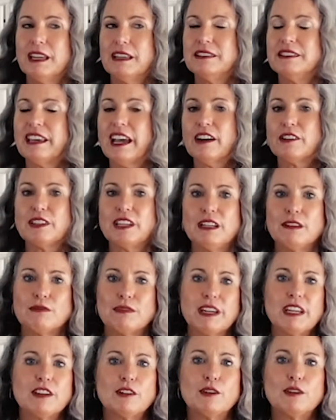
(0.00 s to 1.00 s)
downy
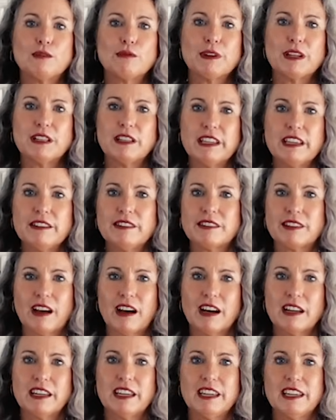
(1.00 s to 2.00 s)
wrinkle release
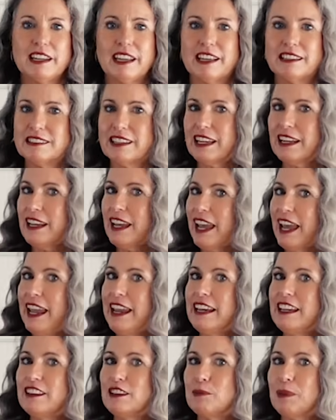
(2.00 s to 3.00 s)
on it and let it
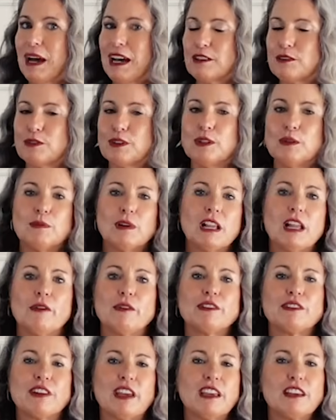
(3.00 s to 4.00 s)
hang in the bathroom while I
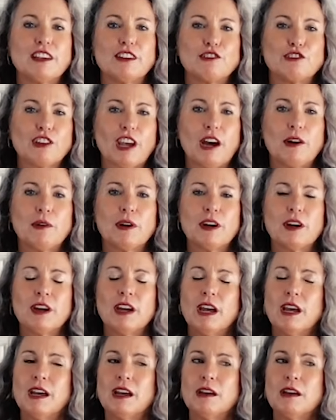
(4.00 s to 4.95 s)
was taking a shower,